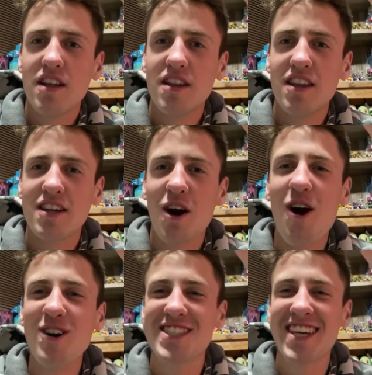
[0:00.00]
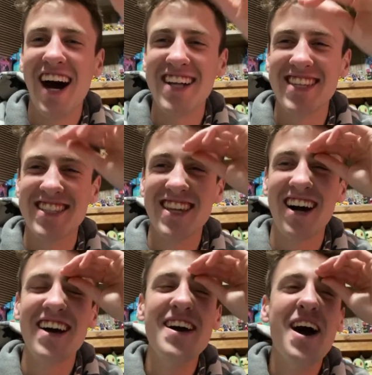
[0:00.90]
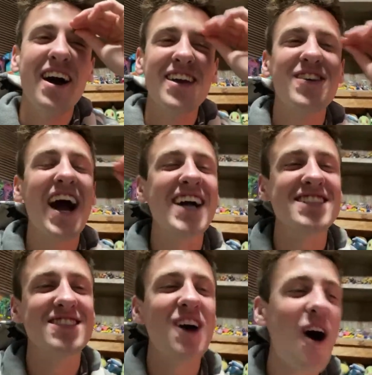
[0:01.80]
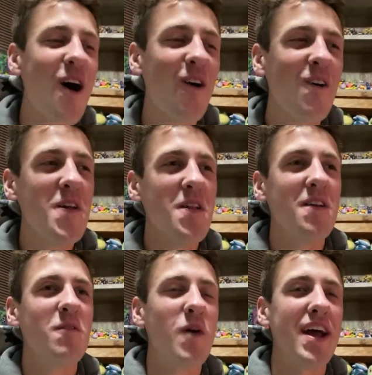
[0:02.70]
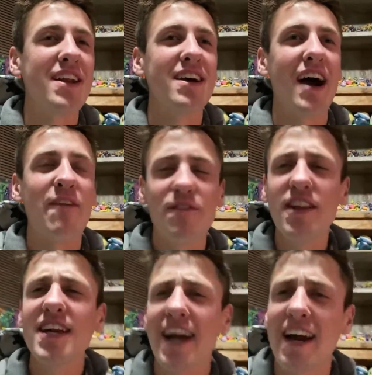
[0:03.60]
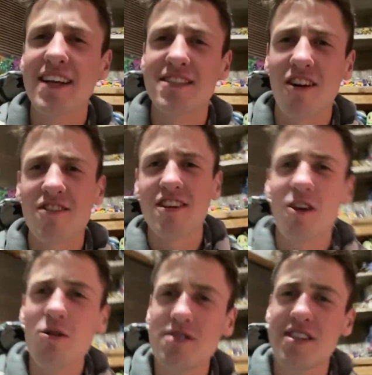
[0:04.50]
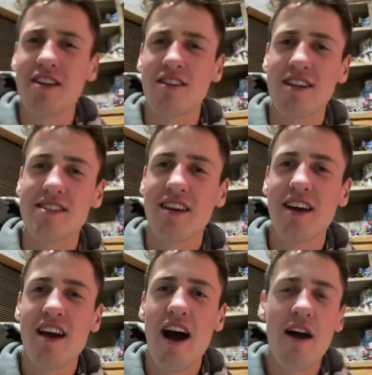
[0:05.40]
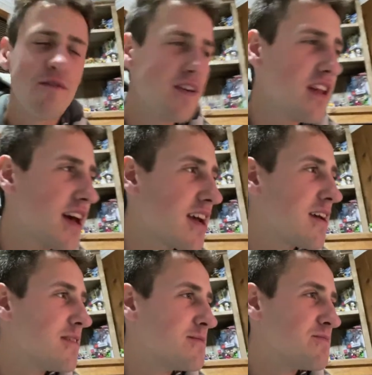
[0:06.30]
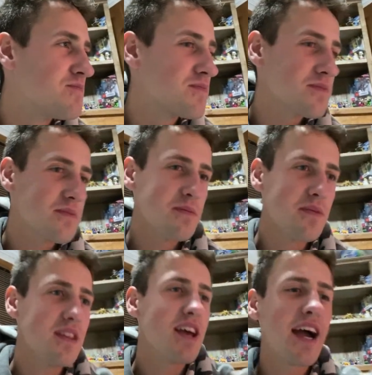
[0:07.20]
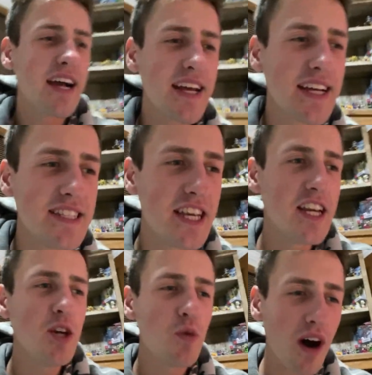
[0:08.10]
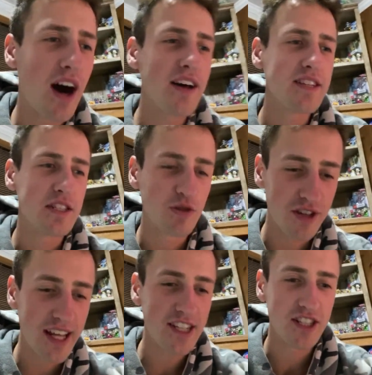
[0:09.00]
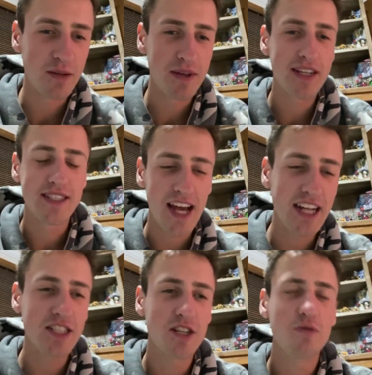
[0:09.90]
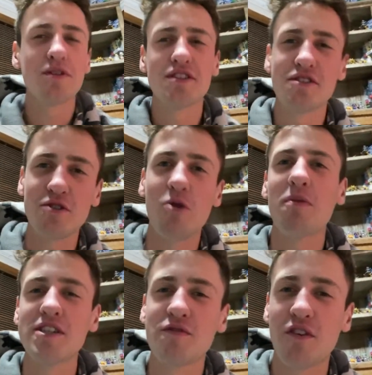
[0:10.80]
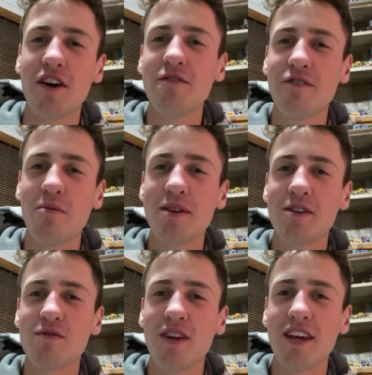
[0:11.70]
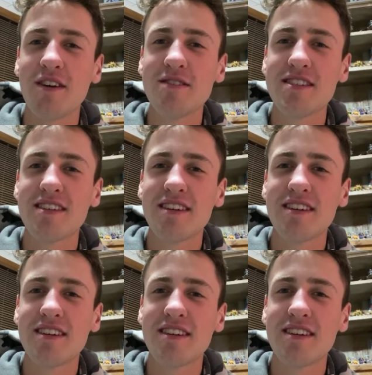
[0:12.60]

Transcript: The ghost got the duck. You guys know when I feel like I gotta start the ghost series. I feel like I gotta continue on the tradition because last year was so much fun filming those videos.